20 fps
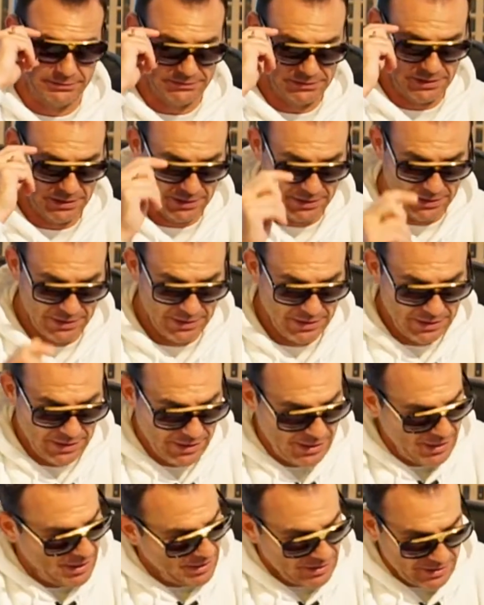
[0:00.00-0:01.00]
You got to know your
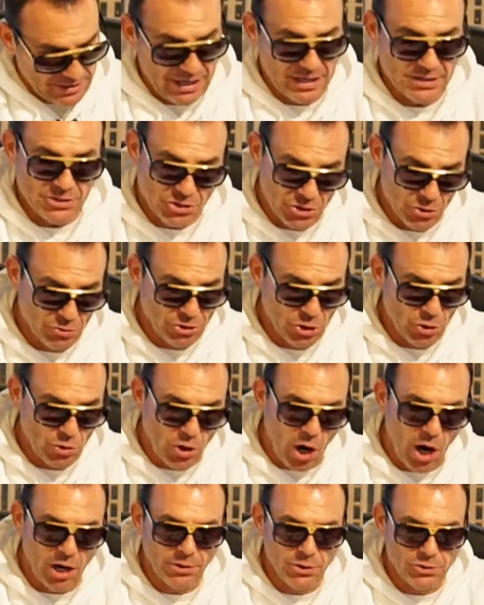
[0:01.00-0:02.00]
product. Yes, you do.
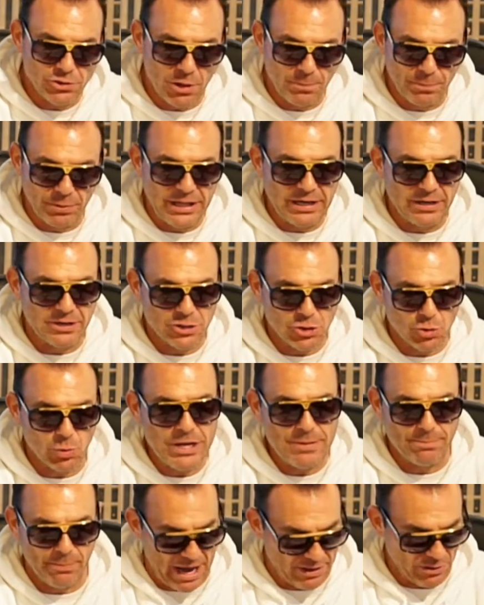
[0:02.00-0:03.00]
Cardinals completed a
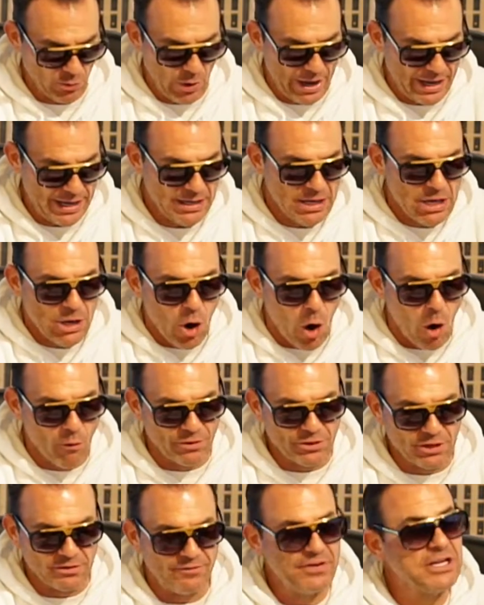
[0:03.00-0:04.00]
sweep, by the way, over
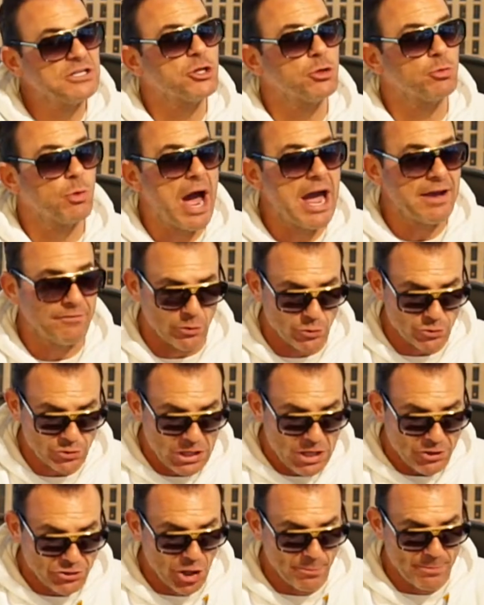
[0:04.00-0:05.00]
the division rivals,
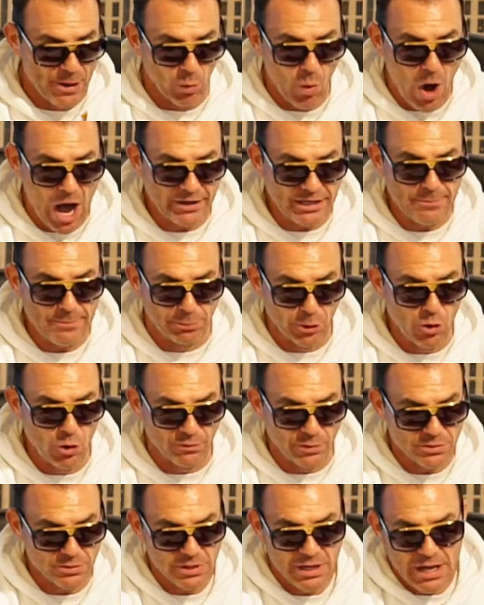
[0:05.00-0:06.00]
the Milwaukee
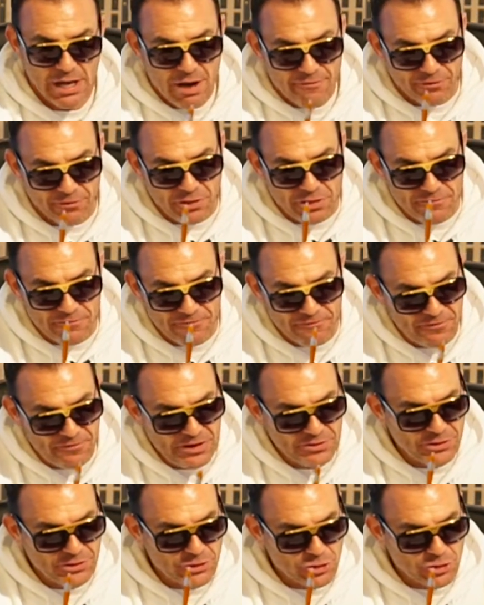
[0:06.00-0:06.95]
Brewers, for the fifth